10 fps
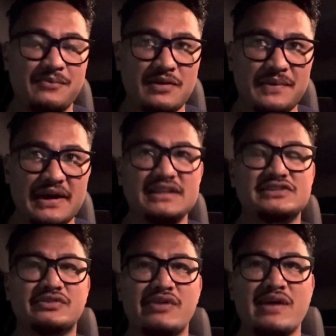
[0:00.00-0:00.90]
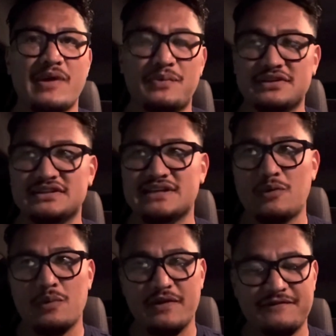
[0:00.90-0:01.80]
on my Instagram. I put this up
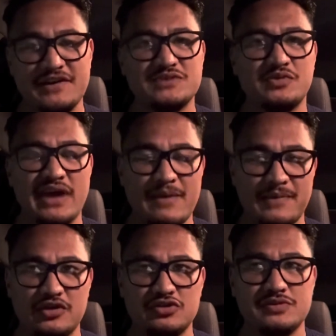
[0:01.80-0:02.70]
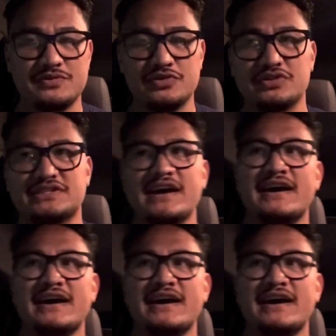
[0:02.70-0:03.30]
on my Facebook and my YouTube shorts.